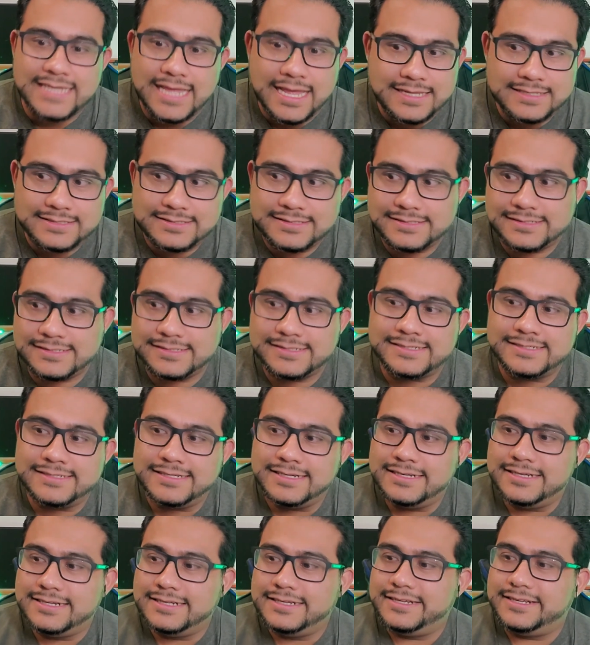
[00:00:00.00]
sense.
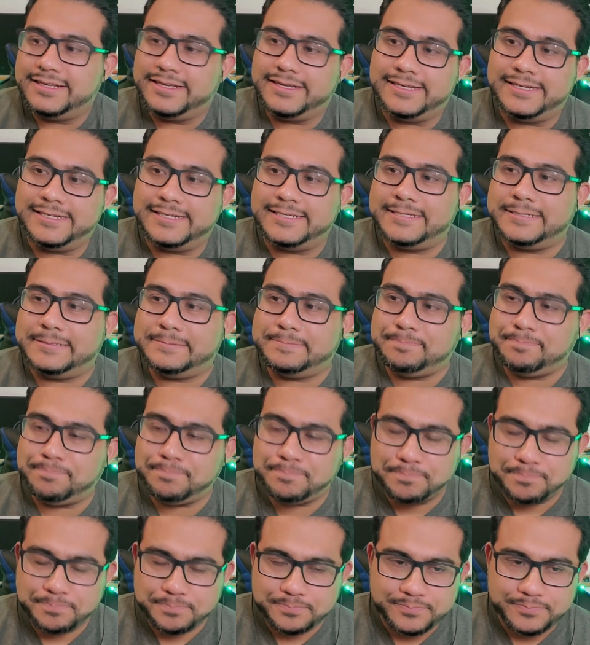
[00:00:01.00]
Um,